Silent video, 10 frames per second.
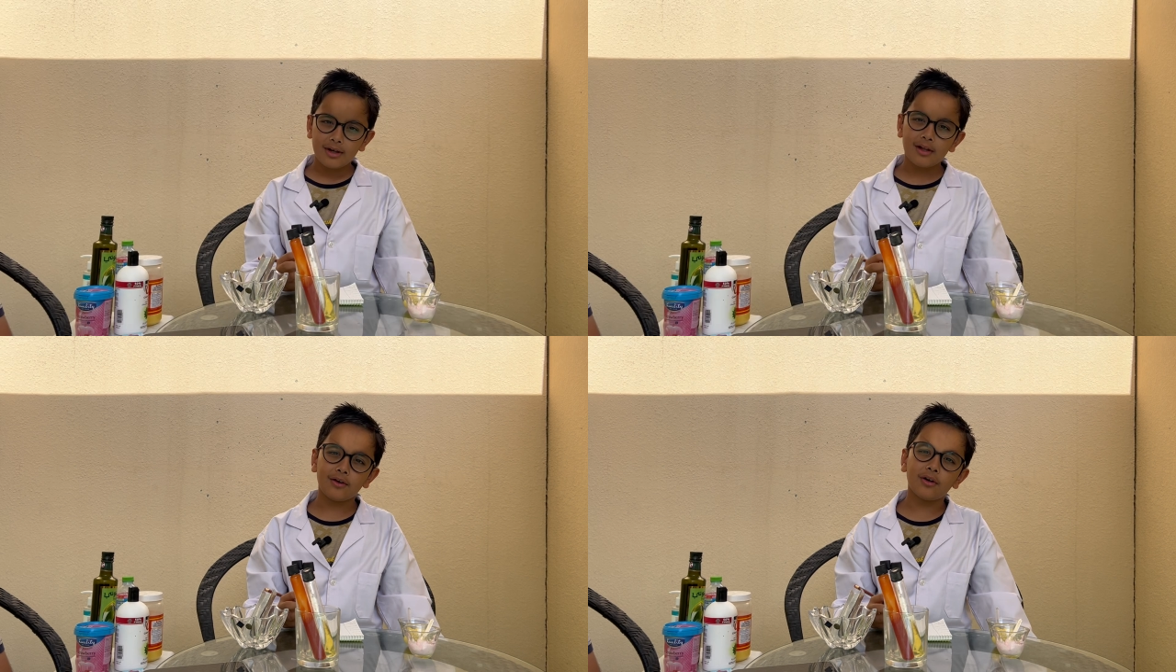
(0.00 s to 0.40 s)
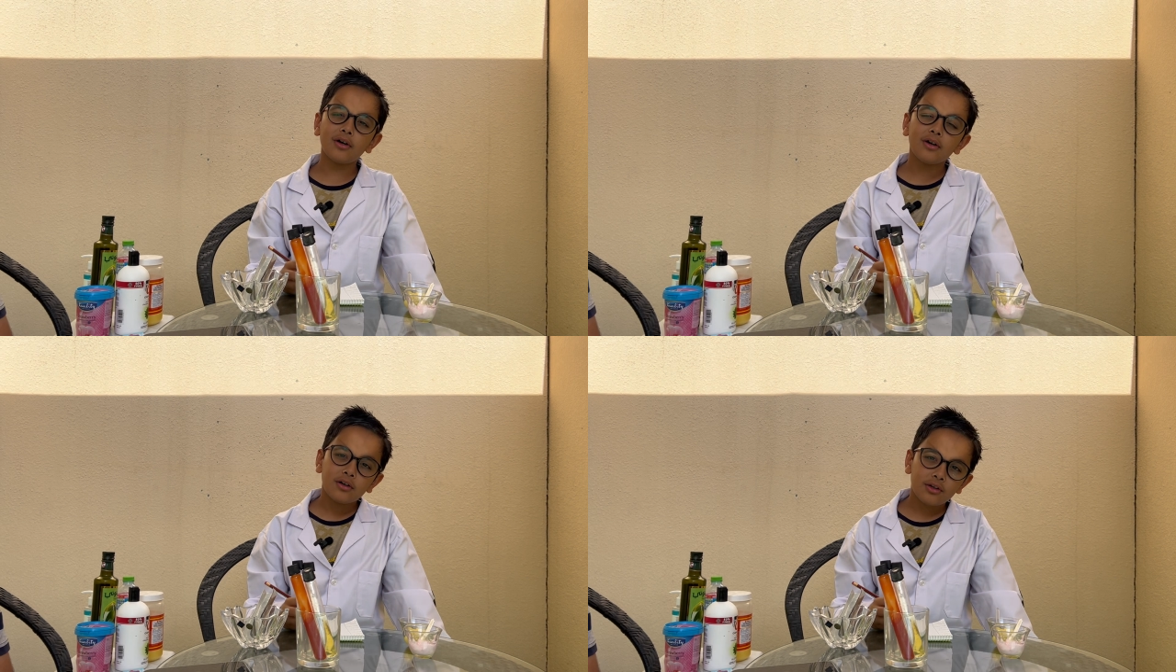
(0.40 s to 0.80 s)
Hello,
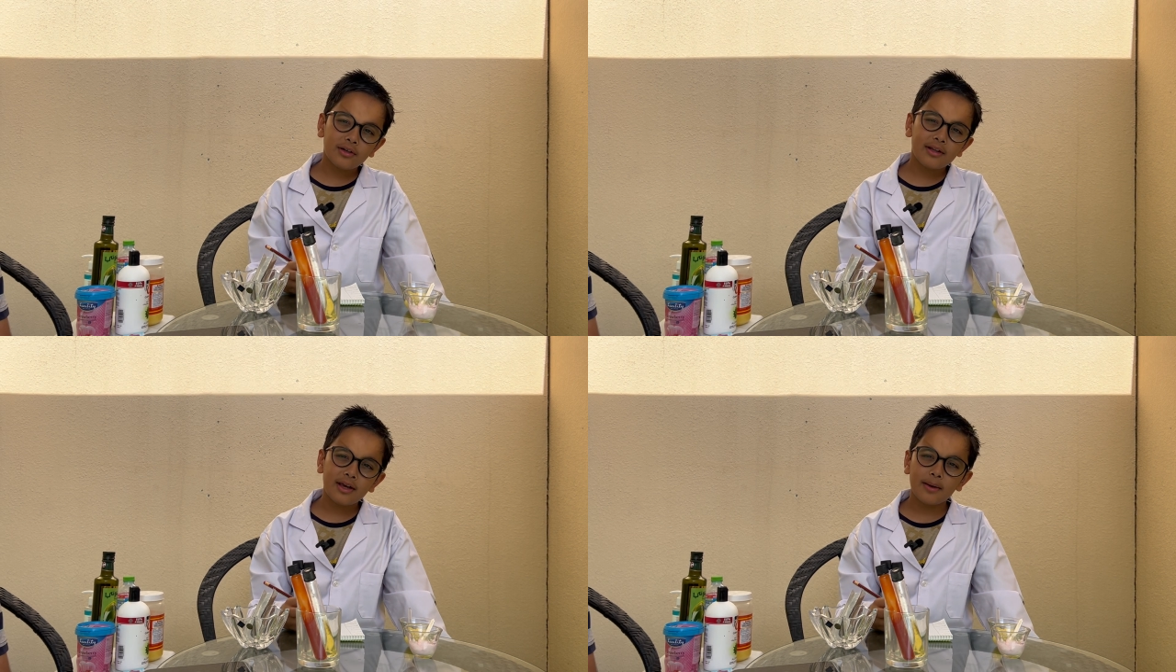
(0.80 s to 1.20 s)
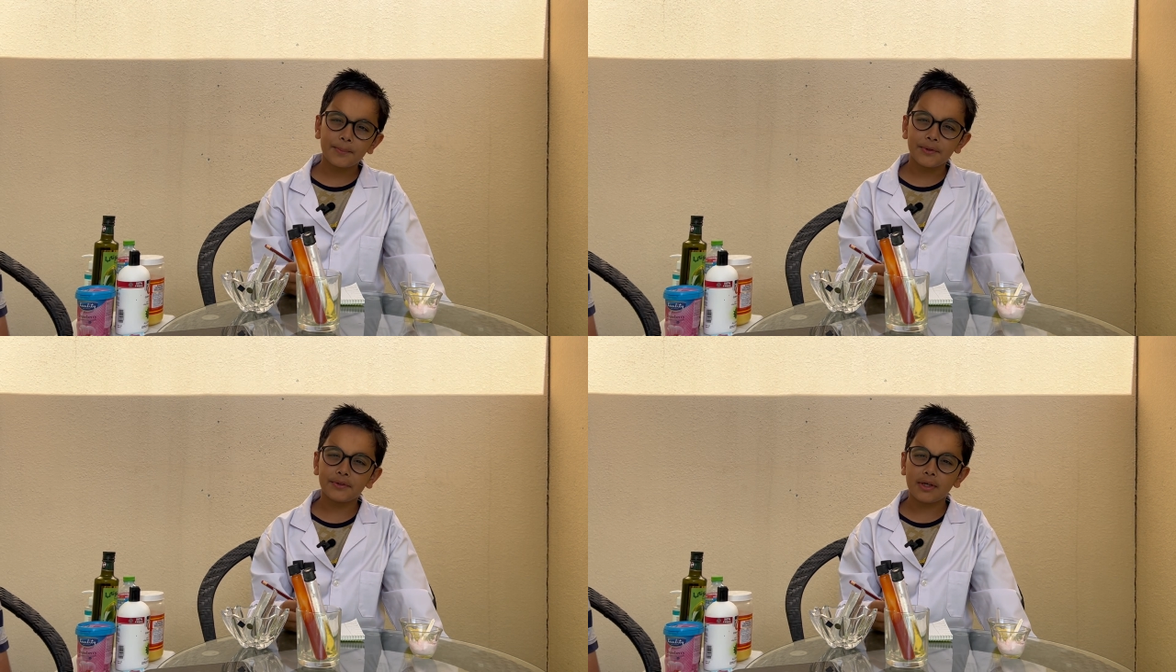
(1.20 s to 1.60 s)
today I'm
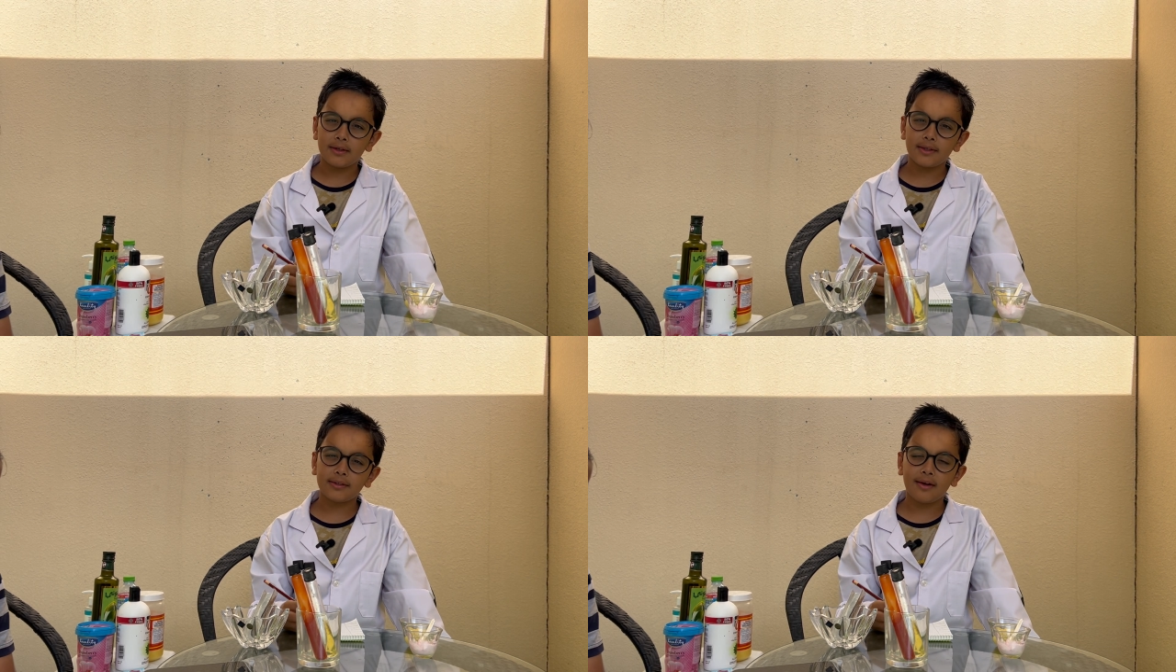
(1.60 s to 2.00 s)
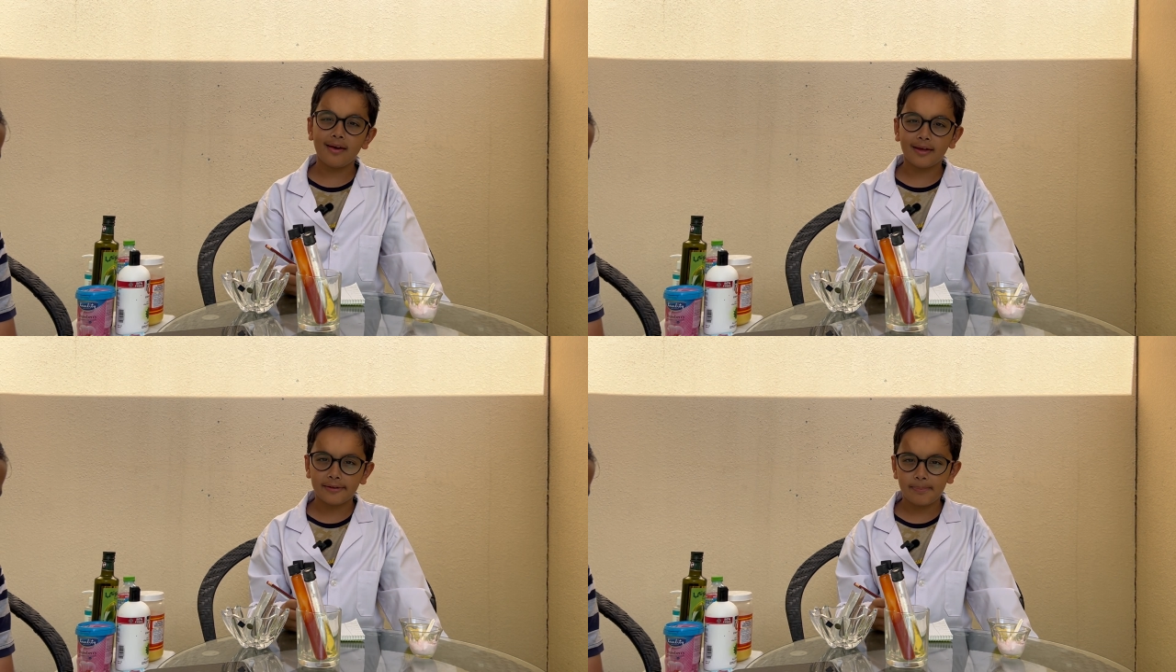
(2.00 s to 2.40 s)
going to conduct an
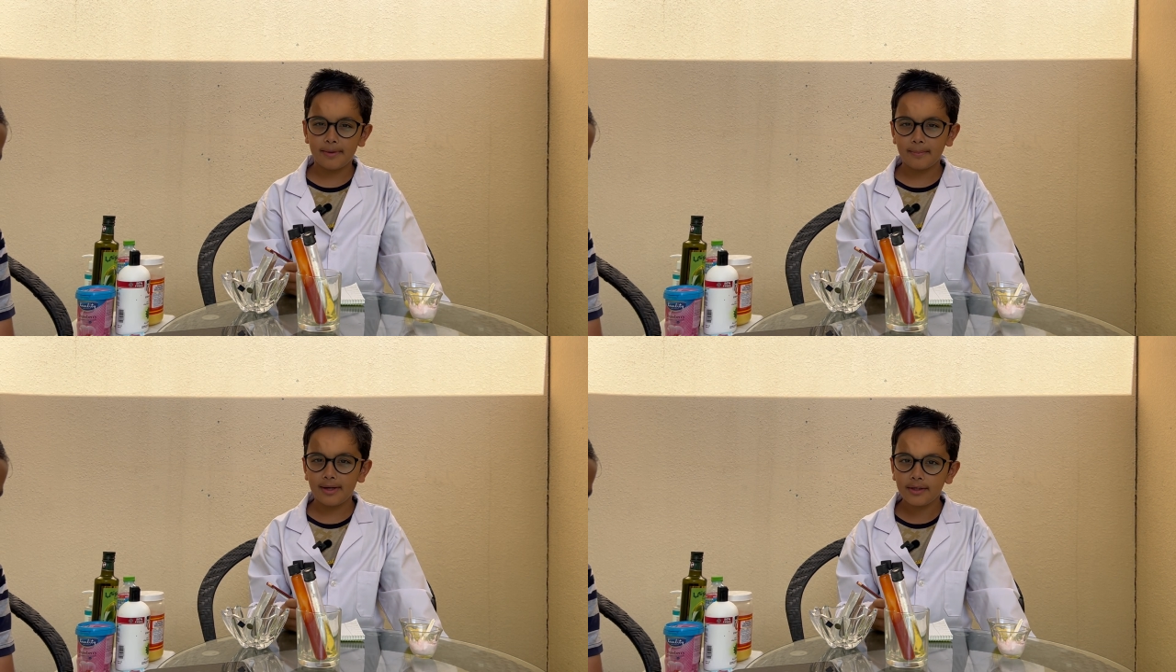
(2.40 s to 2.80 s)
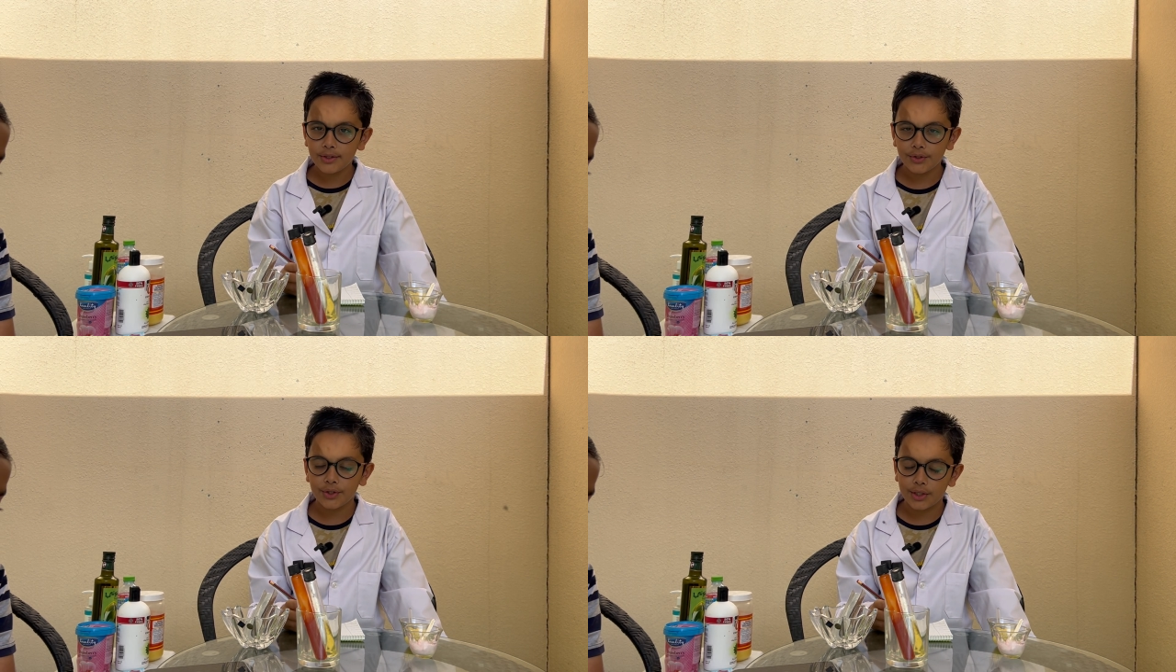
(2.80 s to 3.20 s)
experiment
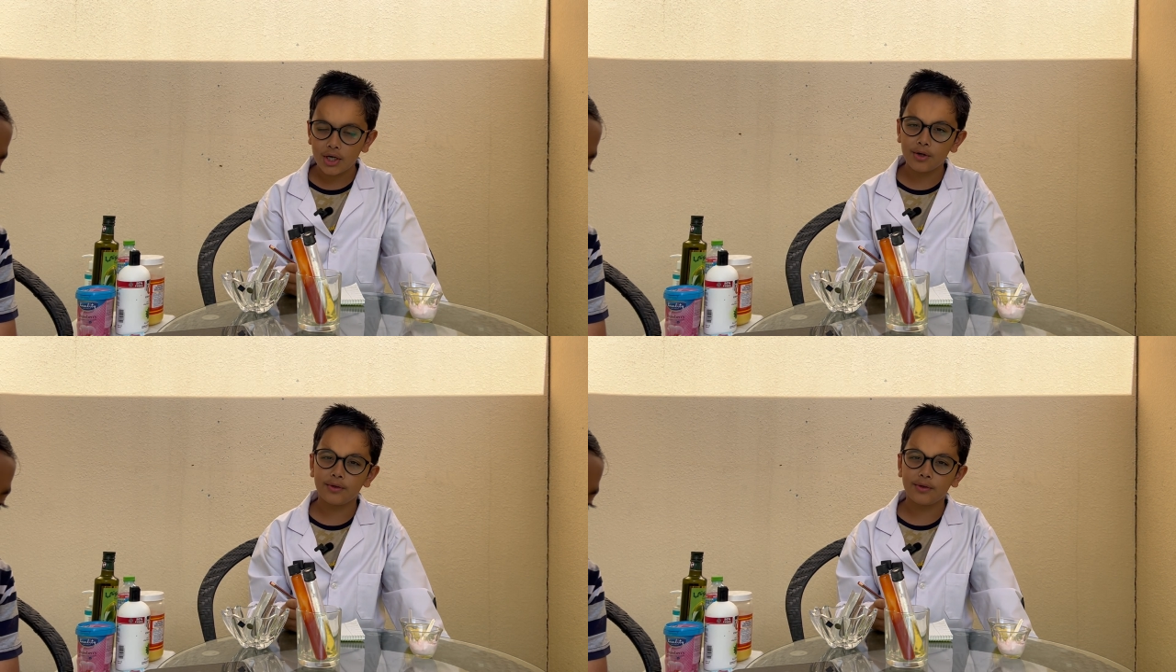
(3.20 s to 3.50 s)
on how